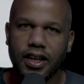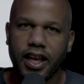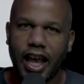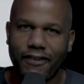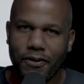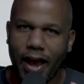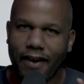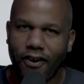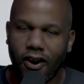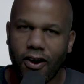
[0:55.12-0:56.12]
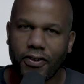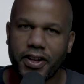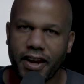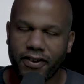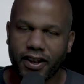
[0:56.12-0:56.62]
if you have all the
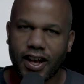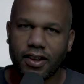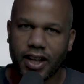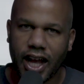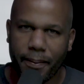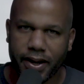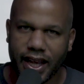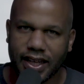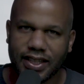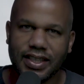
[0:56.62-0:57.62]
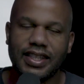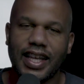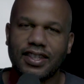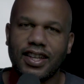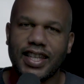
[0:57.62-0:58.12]
different color combinations,
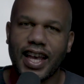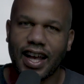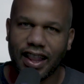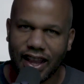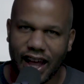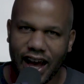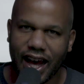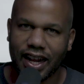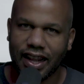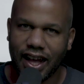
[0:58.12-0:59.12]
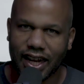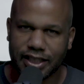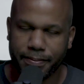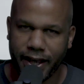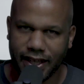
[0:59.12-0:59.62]
that's going to take a lot of
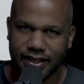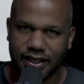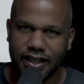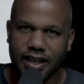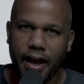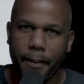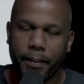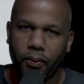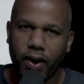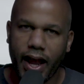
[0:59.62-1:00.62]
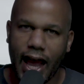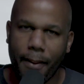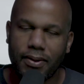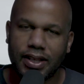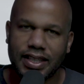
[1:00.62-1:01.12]
space. But what
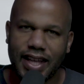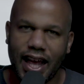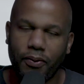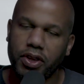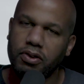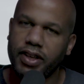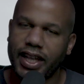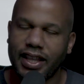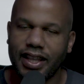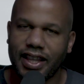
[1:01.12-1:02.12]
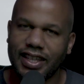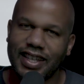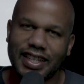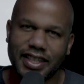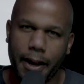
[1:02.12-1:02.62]
happens is that when you get into things
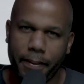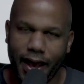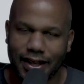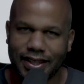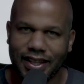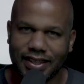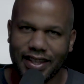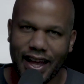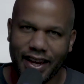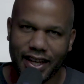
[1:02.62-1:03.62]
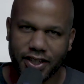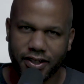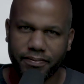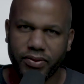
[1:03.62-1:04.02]
like JPEGs and things of that nature,